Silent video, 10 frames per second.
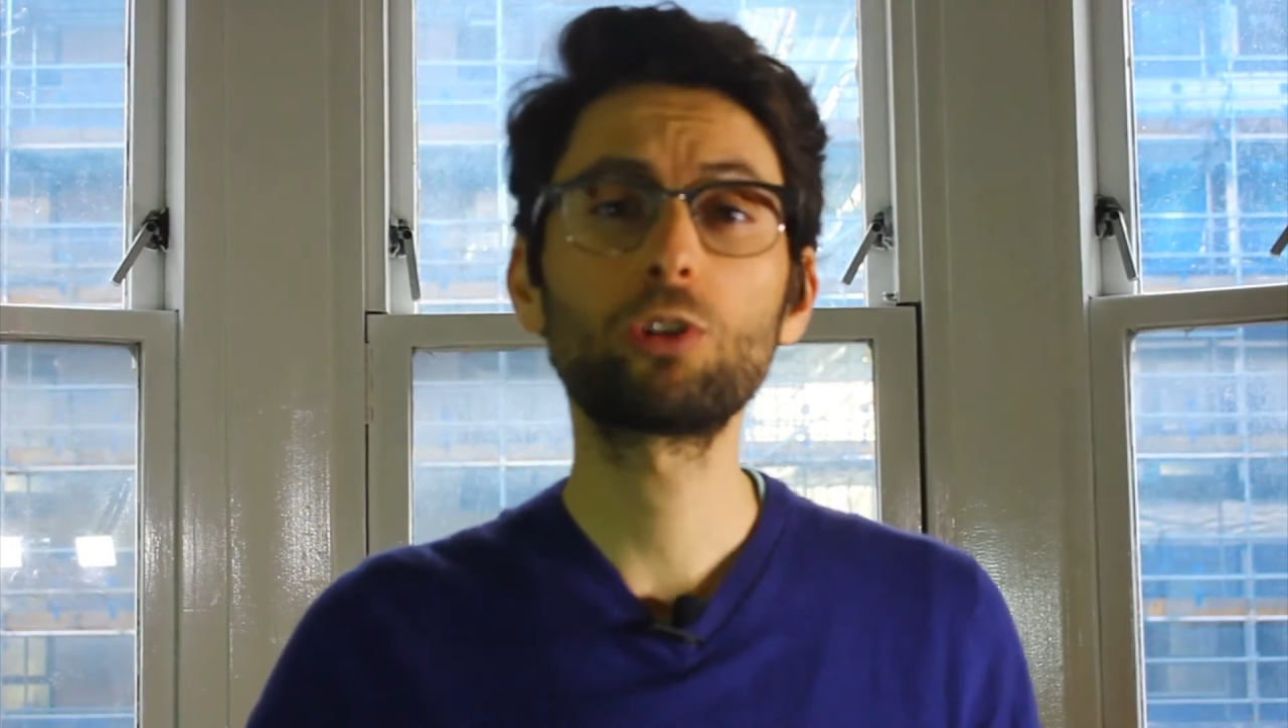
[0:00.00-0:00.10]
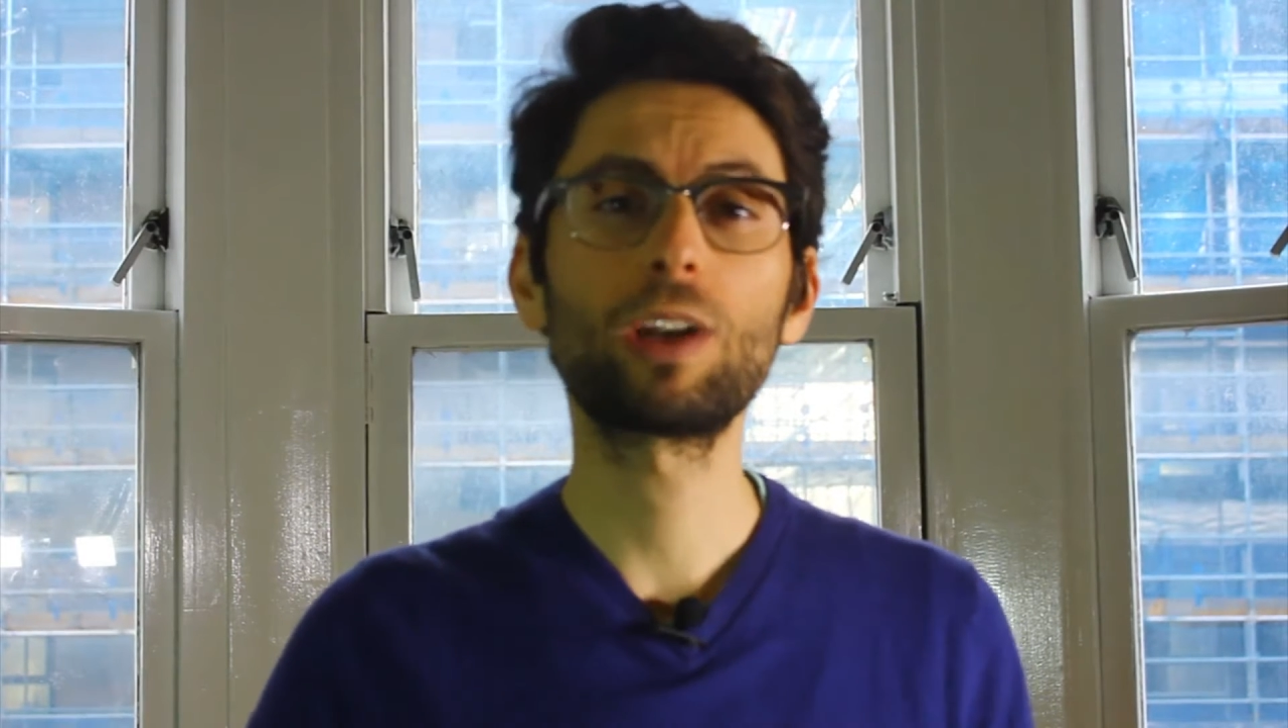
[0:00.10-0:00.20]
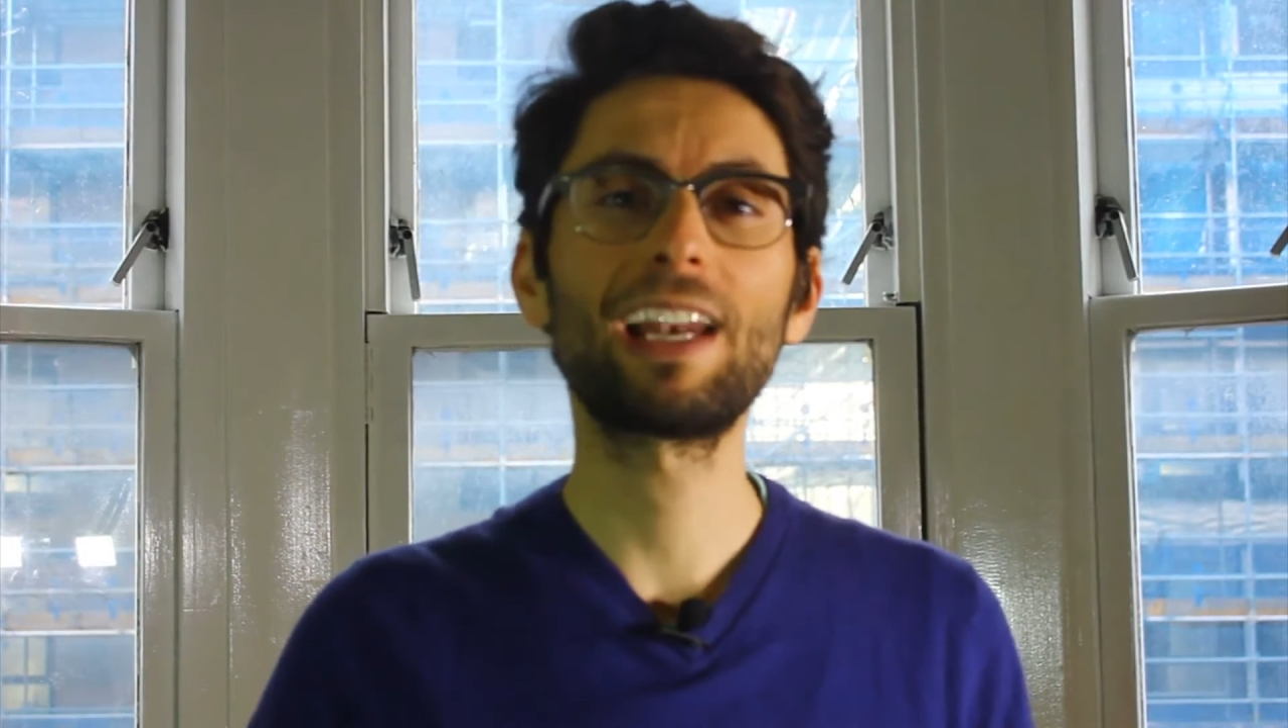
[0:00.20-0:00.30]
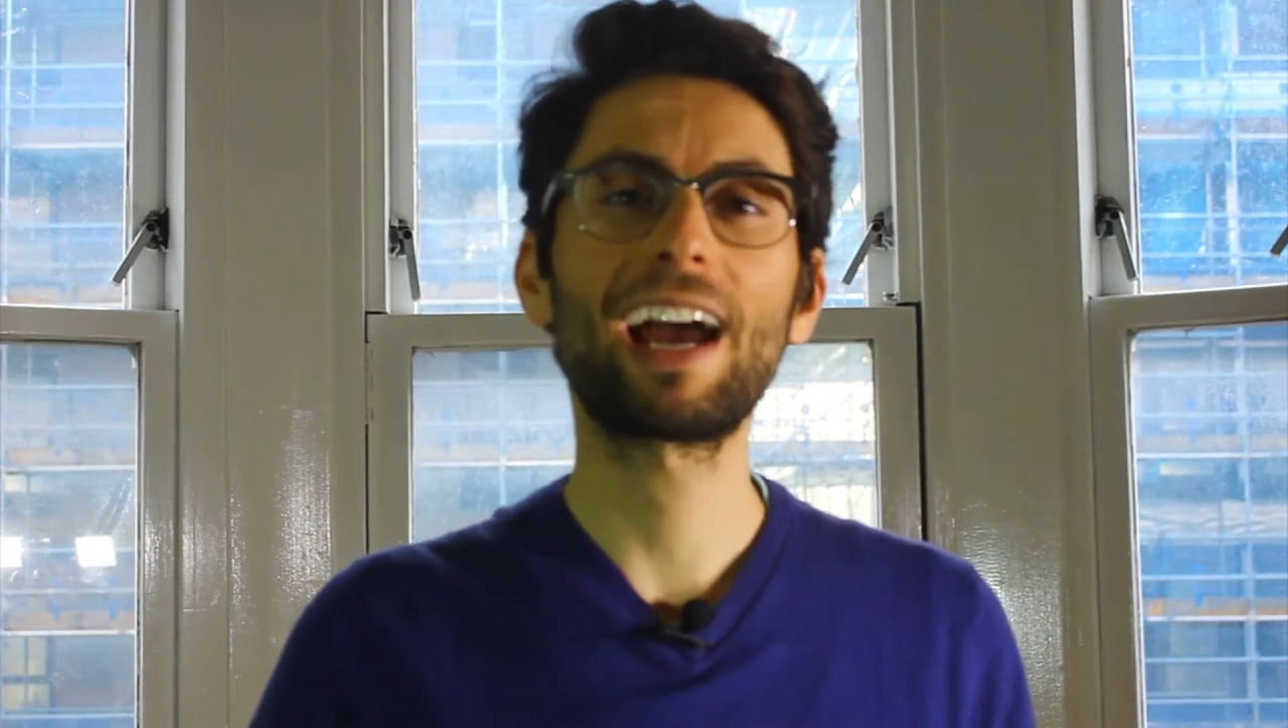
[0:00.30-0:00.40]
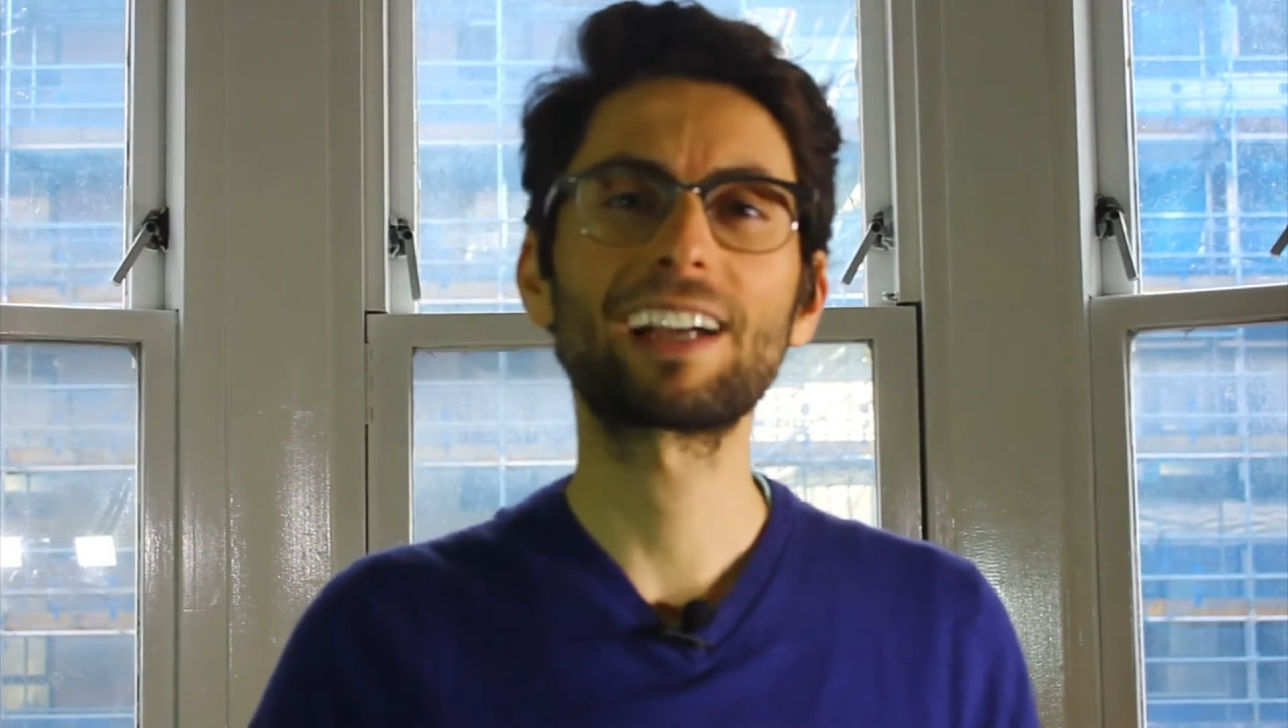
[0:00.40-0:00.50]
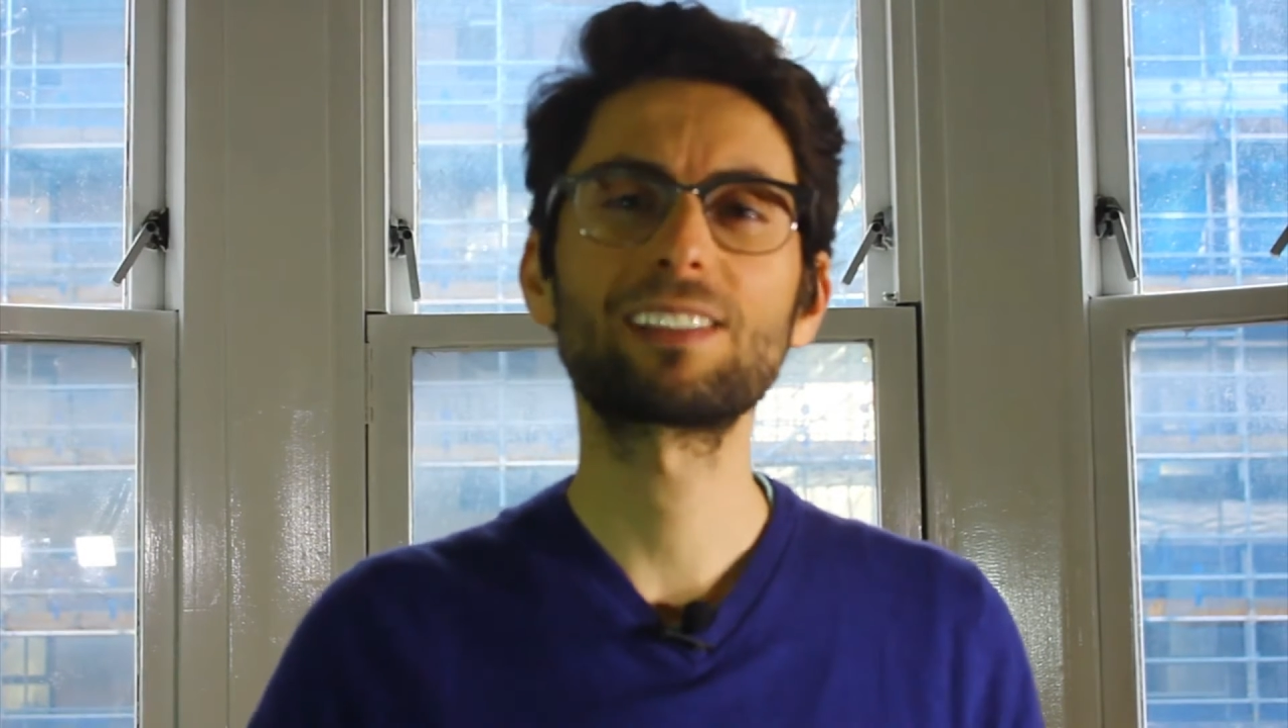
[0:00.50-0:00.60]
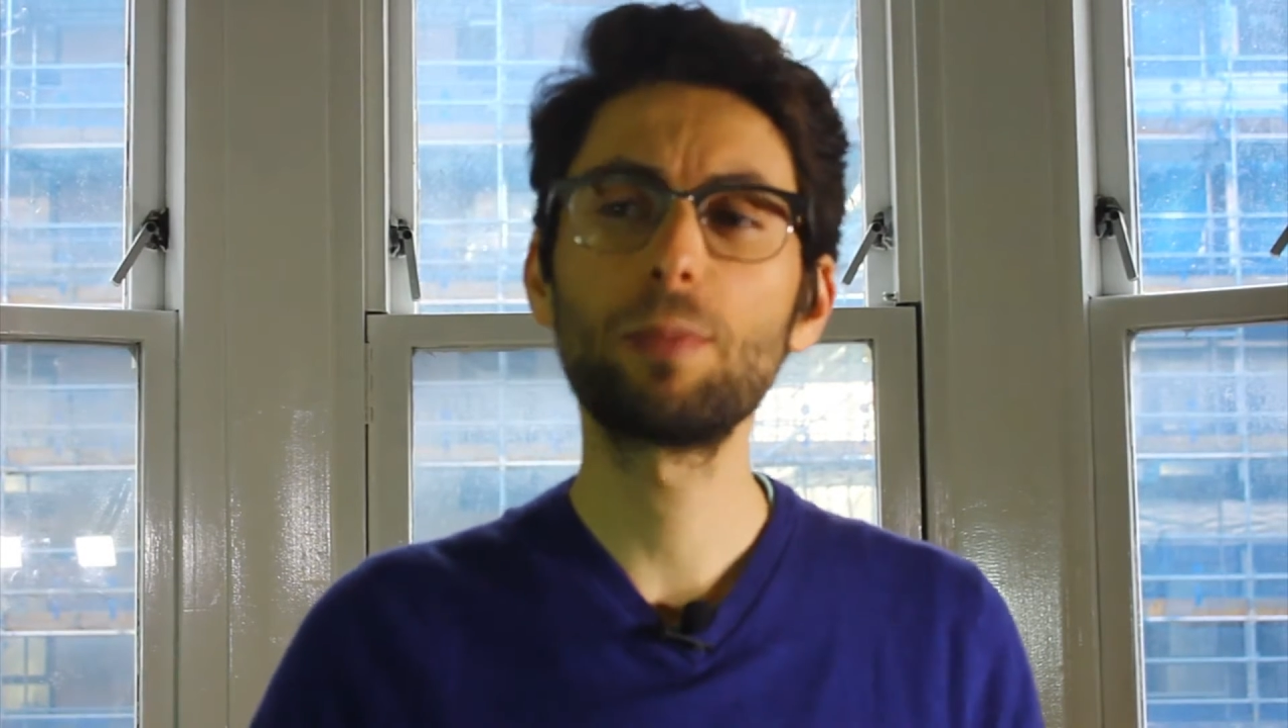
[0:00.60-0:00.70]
to relax.